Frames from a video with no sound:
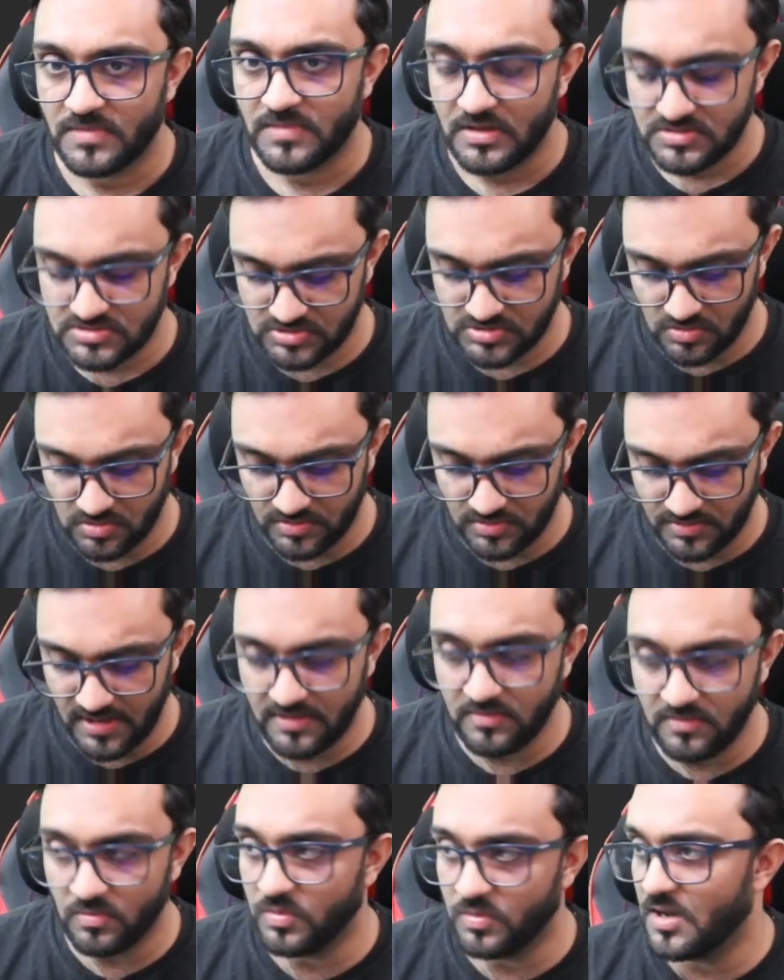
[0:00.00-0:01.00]
So
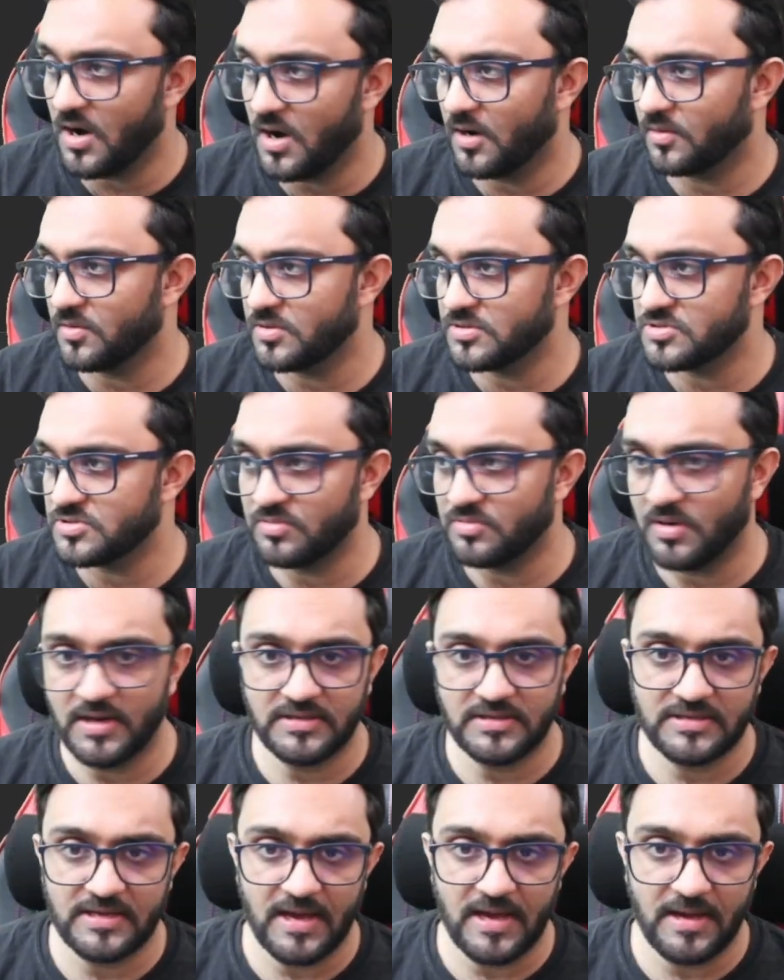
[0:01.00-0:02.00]
then we are going to
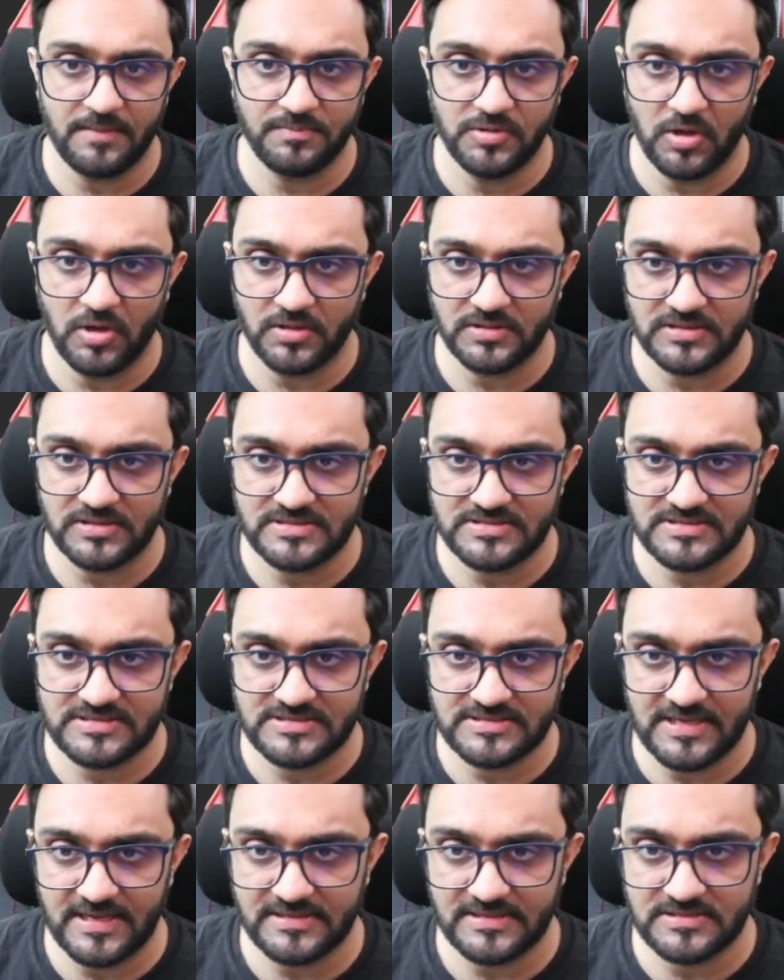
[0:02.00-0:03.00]
write
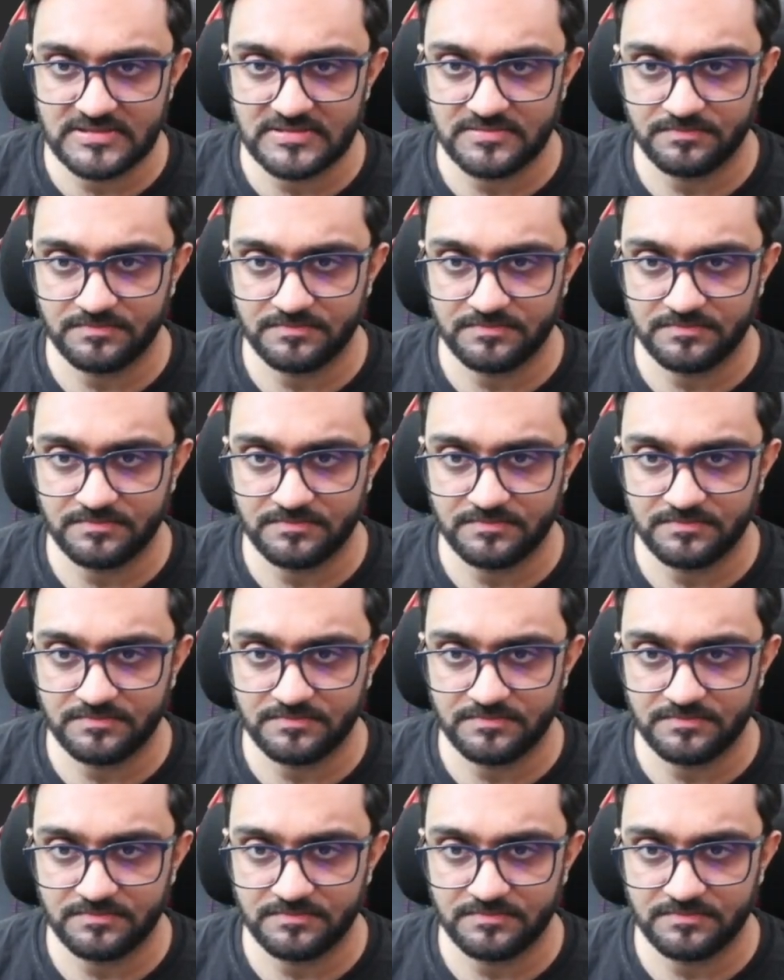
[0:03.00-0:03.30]
cap.set